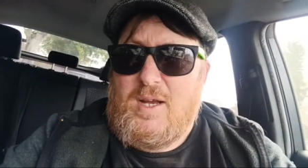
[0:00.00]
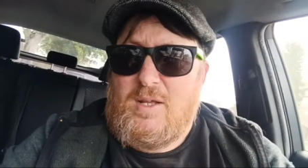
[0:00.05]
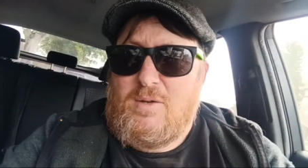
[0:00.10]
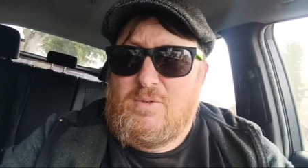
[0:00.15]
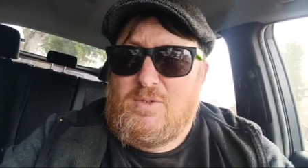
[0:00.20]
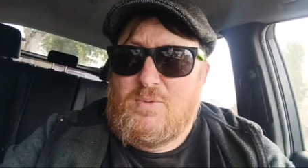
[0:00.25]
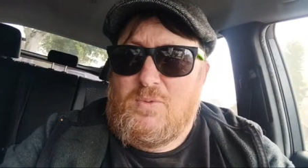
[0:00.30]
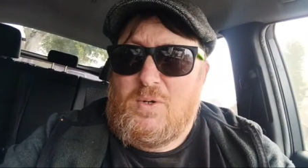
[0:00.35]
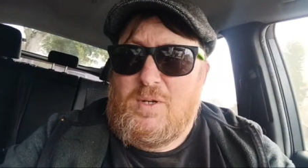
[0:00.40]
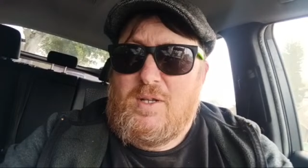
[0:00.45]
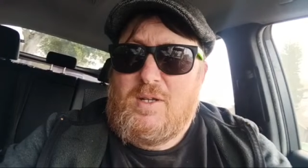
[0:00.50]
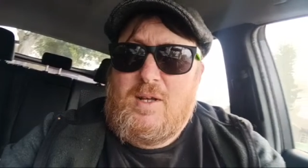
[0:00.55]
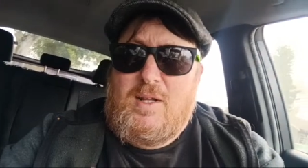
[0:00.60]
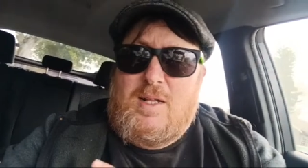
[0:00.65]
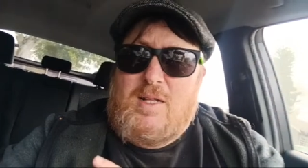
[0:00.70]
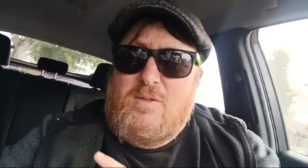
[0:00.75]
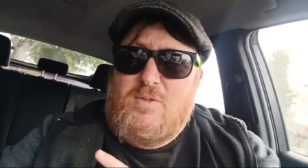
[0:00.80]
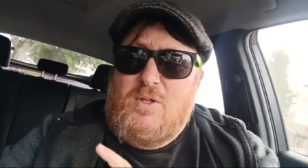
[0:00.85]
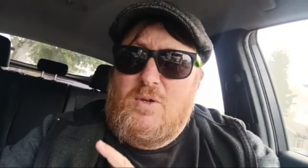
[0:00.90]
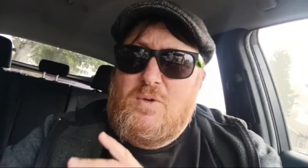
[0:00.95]
He was one
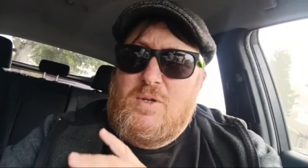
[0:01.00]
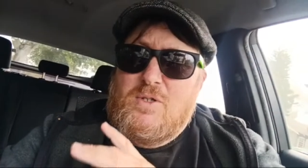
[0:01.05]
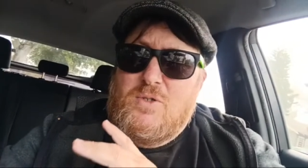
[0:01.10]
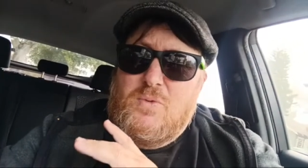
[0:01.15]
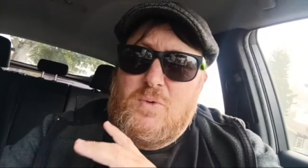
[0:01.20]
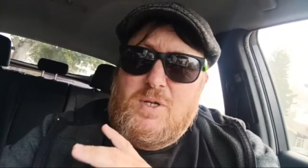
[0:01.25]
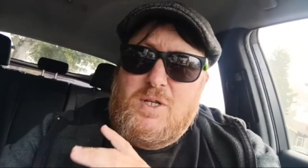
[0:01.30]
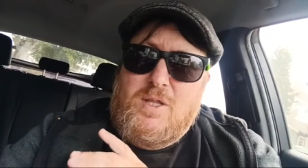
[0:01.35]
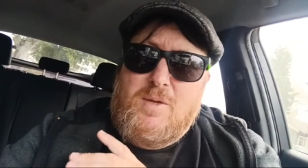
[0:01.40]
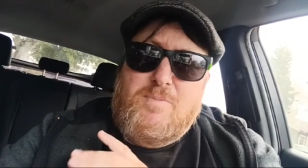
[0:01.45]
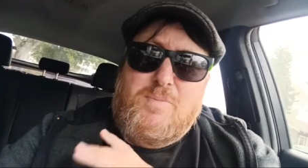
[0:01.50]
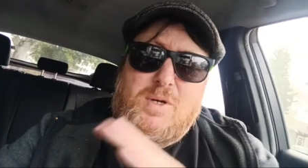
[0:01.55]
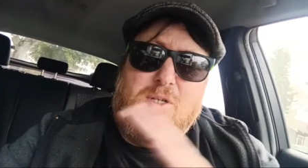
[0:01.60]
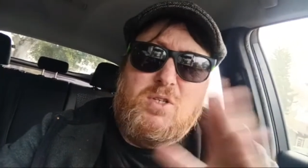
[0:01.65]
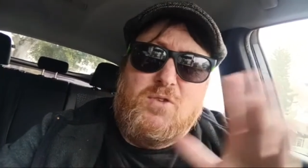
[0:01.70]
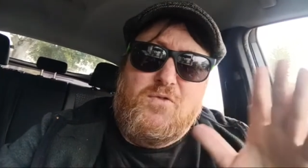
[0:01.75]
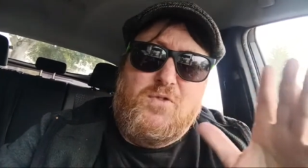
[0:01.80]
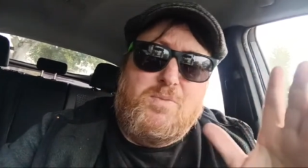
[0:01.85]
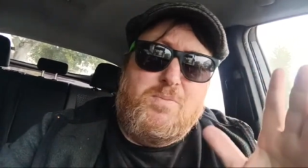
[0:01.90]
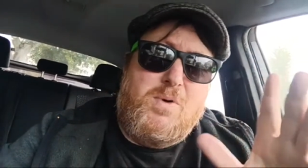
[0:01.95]
known as one of the
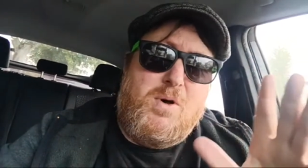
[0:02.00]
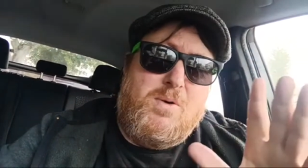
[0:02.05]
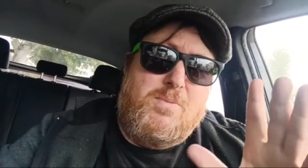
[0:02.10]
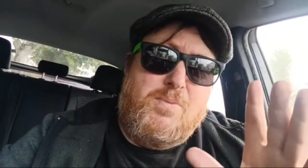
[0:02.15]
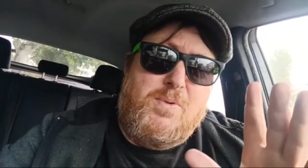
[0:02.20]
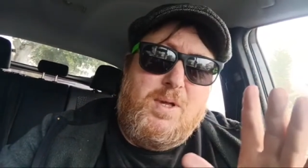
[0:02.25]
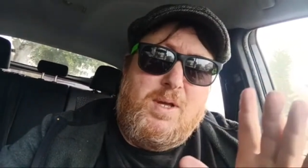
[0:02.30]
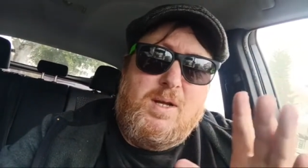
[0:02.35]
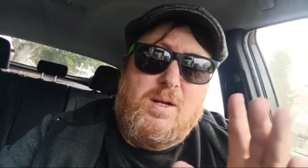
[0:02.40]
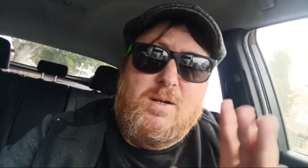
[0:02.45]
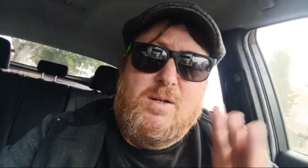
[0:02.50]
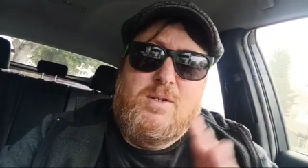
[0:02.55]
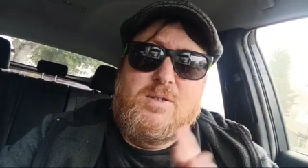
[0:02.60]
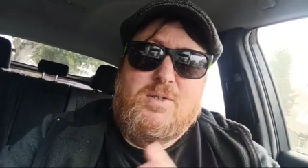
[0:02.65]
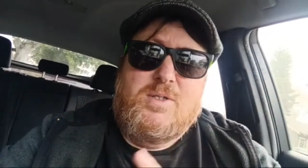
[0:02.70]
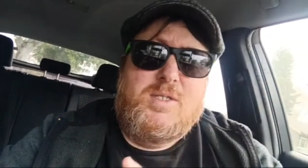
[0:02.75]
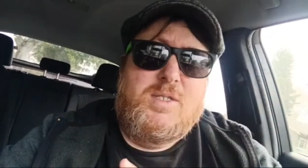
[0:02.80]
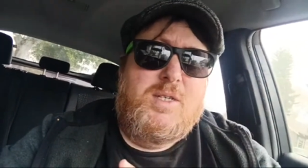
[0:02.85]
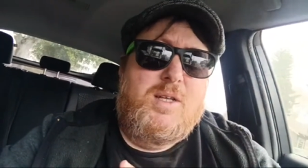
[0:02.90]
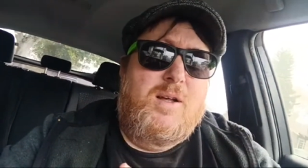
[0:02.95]
best football
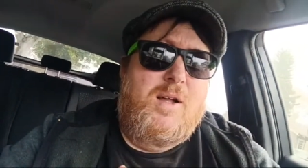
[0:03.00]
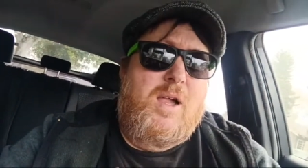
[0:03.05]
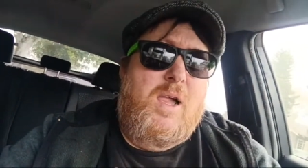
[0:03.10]
players.